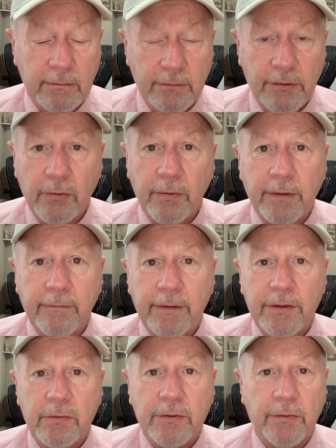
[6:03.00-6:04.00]
two
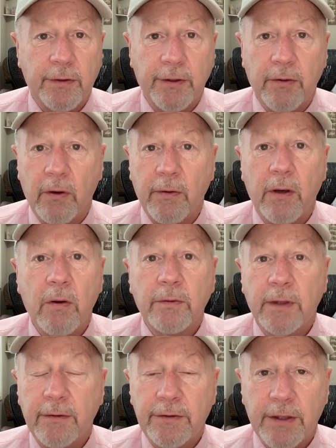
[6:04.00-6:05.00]
individuals, or you're growing a whole
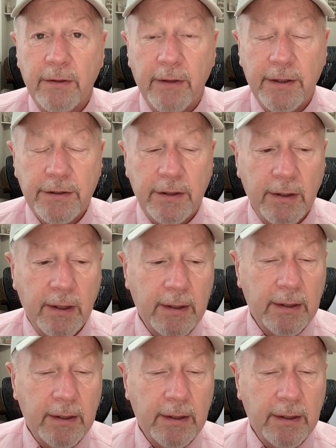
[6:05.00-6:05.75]
nother generation.